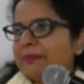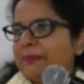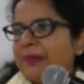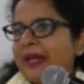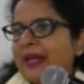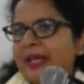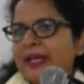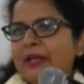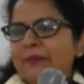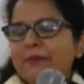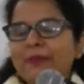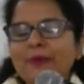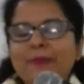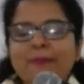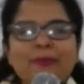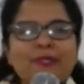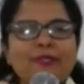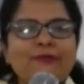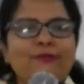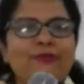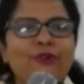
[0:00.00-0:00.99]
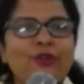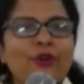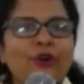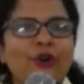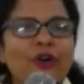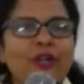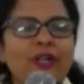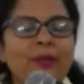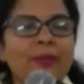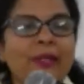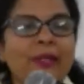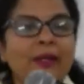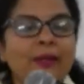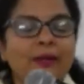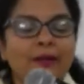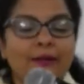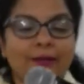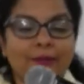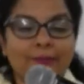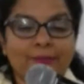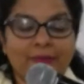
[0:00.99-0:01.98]
plan and purpose for your
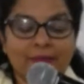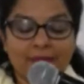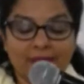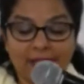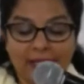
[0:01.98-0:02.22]
um,